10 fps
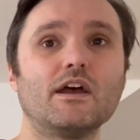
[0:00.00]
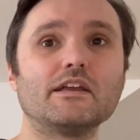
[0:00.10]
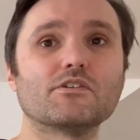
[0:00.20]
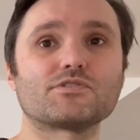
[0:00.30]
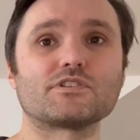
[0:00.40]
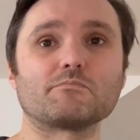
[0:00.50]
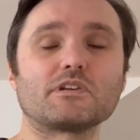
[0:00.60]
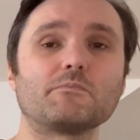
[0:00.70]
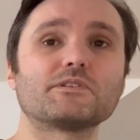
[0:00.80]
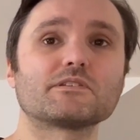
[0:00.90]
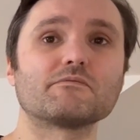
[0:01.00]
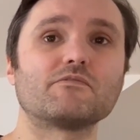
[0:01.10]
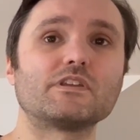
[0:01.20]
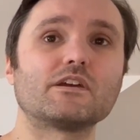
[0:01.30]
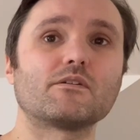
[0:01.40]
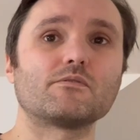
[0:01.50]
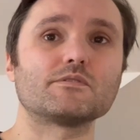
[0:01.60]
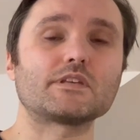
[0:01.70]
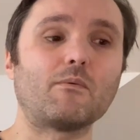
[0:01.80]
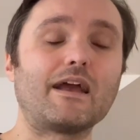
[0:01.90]
He also sometimes does some
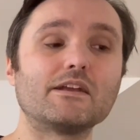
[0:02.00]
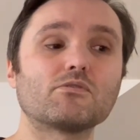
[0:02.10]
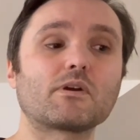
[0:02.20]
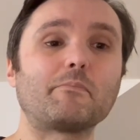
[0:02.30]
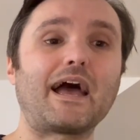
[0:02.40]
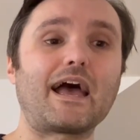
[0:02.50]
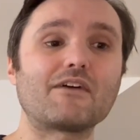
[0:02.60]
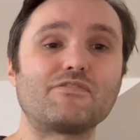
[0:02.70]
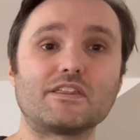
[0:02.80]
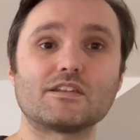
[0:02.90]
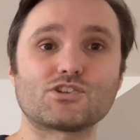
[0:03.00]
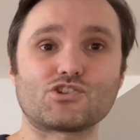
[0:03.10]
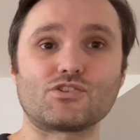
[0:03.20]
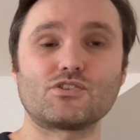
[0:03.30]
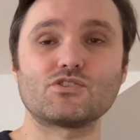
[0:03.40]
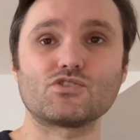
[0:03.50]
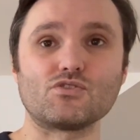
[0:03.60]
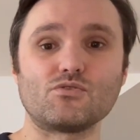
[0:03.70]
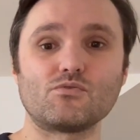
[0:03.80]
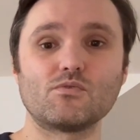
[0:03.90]
videos where he'll compare 5th edition
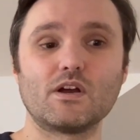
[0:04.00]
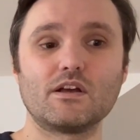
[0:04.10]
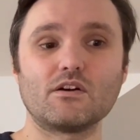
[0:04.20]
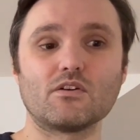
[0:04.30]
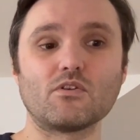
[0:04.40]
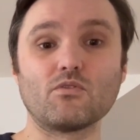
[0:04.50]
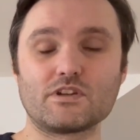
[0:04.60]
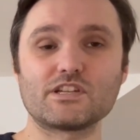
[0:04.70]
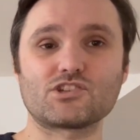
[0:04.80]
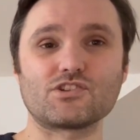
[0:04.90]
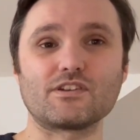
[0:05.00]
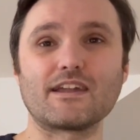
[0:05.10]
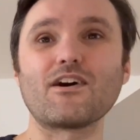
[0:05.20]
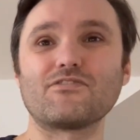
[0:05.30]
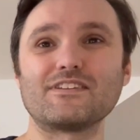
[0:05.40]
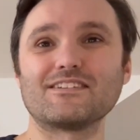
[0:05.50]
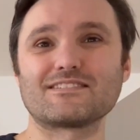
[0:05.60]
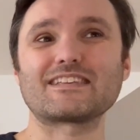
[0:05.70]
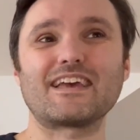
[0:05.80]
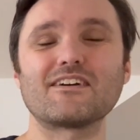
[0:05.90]
to old edition, and often he'll
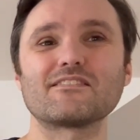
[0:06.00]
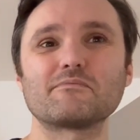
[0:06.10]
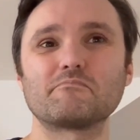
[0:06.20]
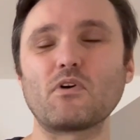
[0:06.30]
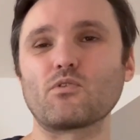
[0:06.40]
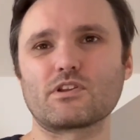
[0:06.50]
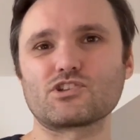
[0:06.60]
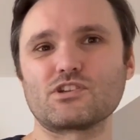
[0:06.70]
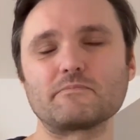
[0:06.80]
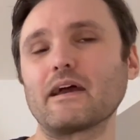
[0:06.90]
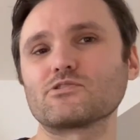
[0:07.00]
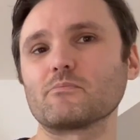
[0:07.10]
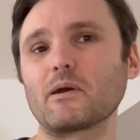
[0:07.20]
say, oh, the old edition is better in